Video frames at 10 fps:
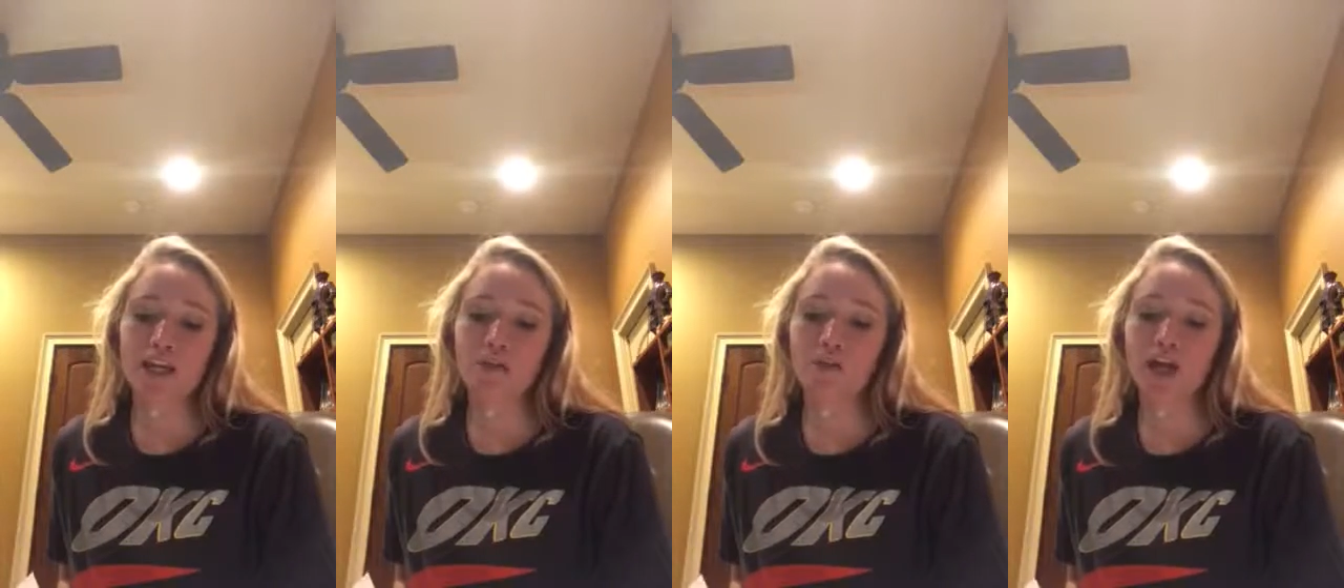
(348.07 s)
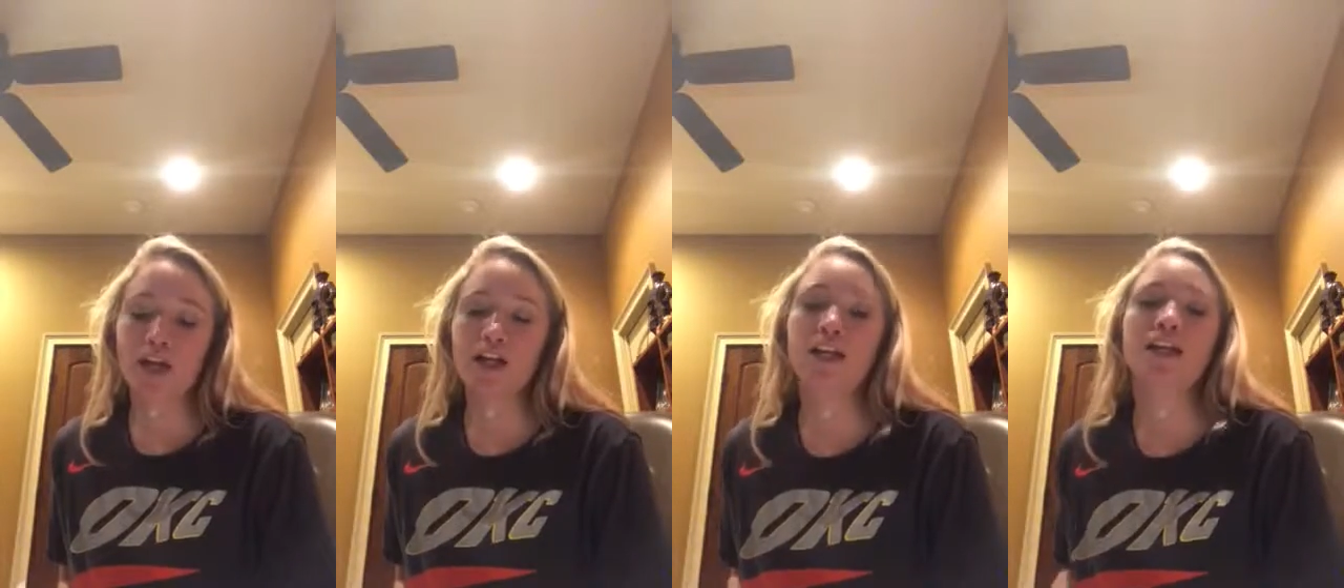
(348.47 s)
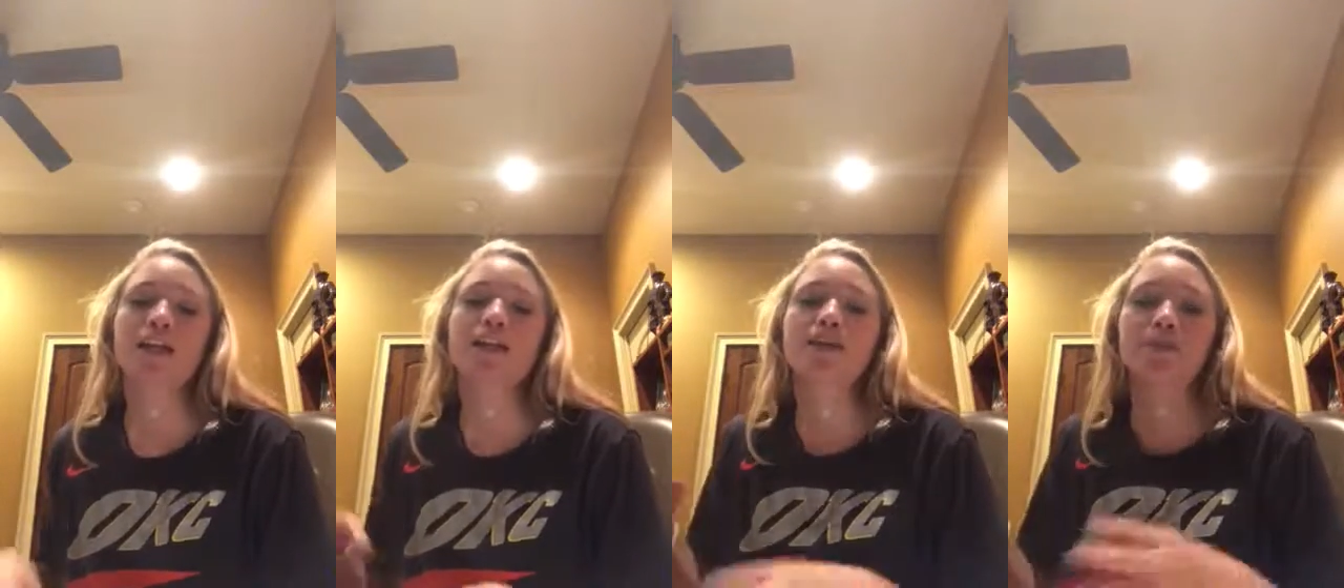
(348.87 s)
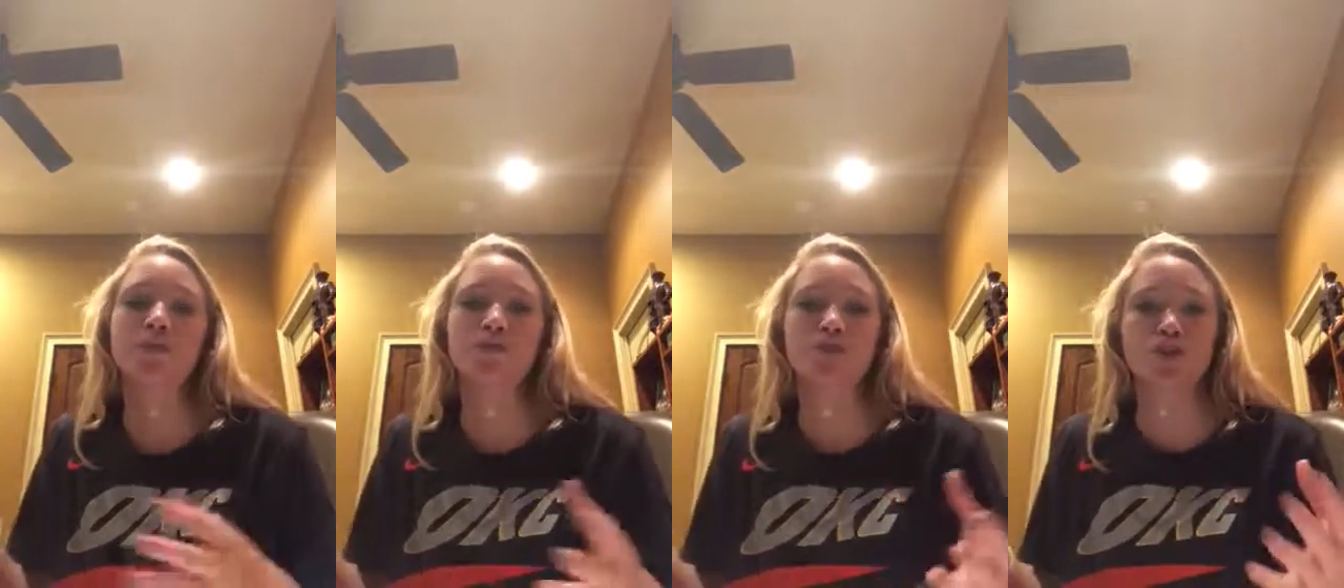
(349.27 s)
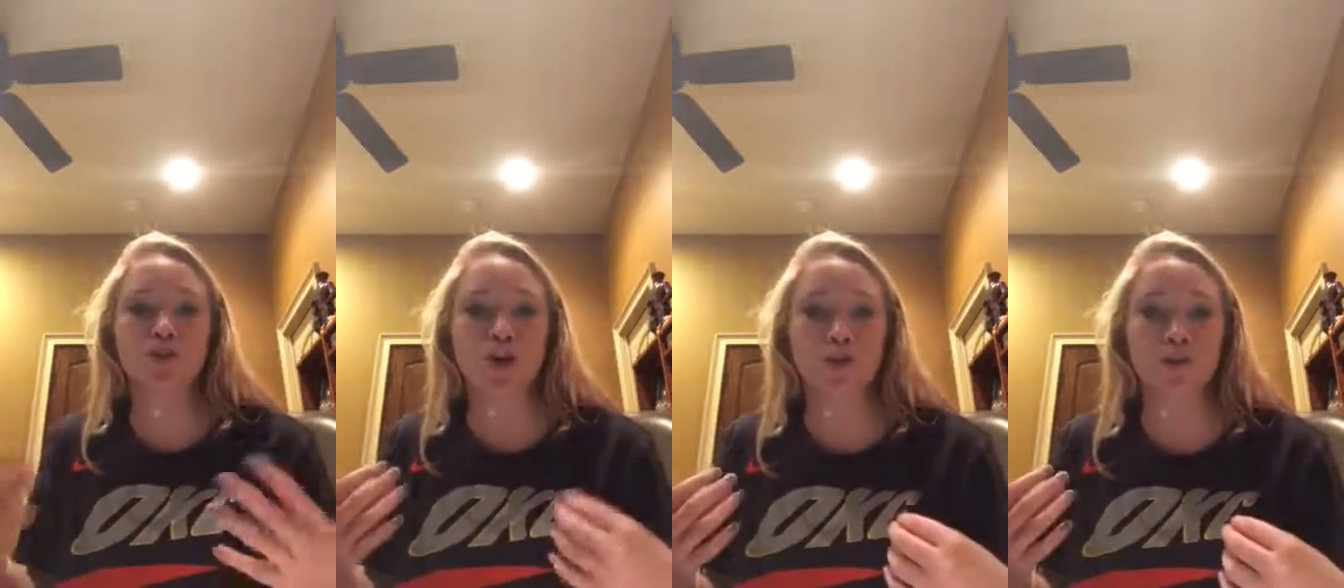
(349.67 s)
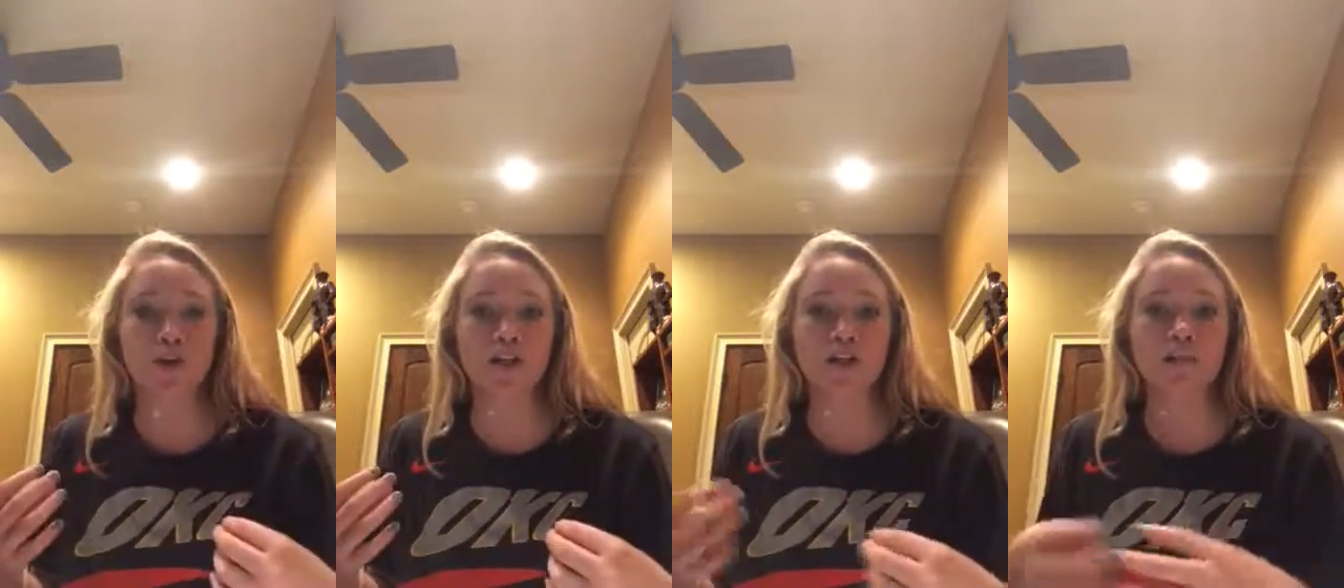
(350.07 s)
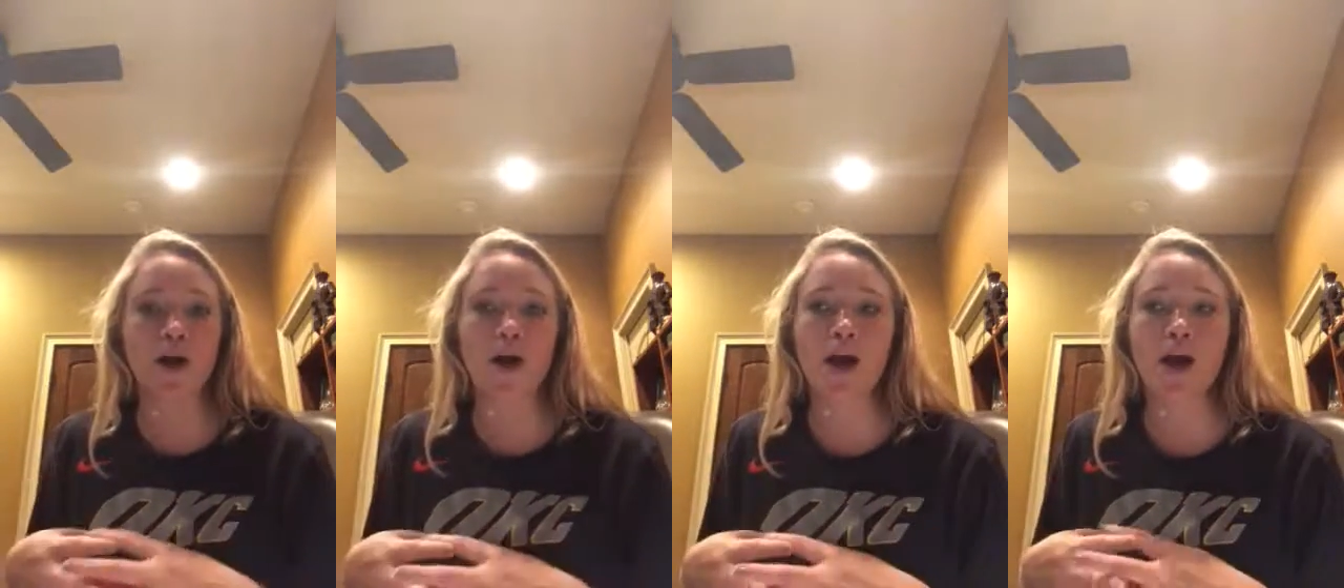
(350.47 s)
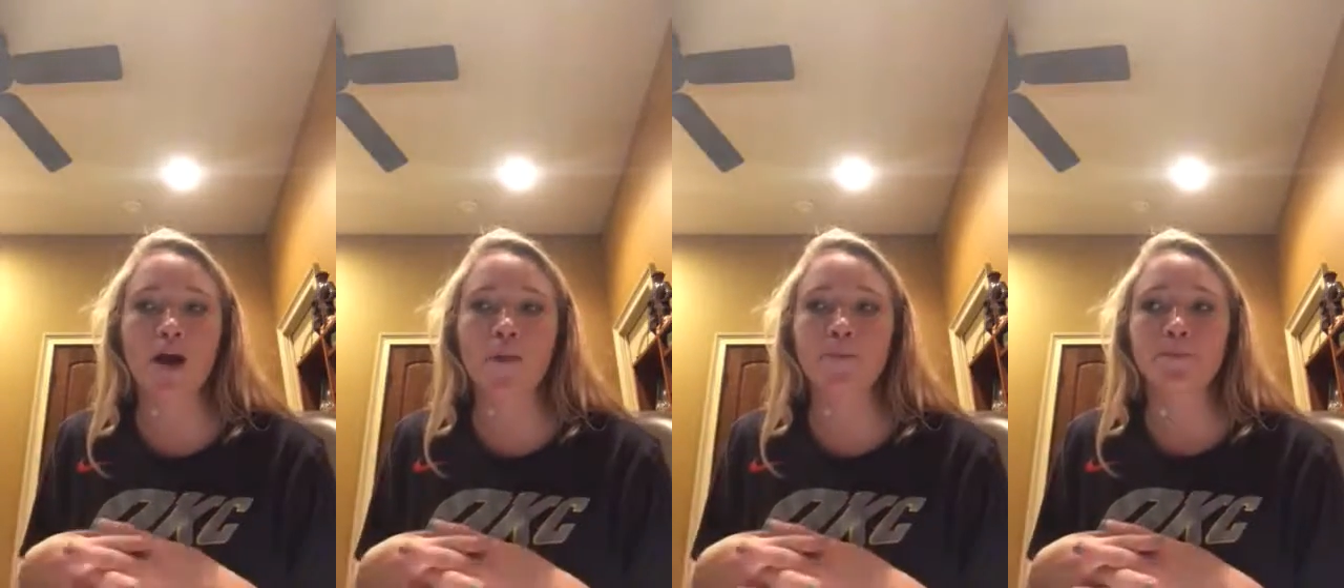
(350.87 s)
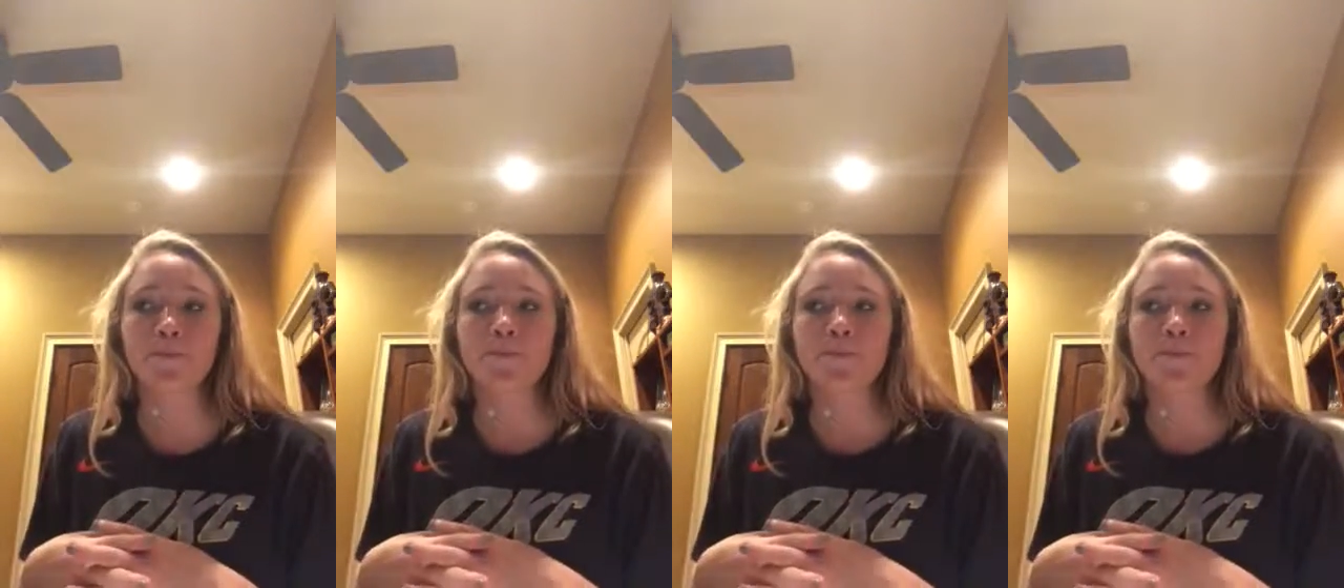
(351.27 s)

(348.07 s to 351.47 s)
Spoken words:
and we kind of like the people just talked to us about how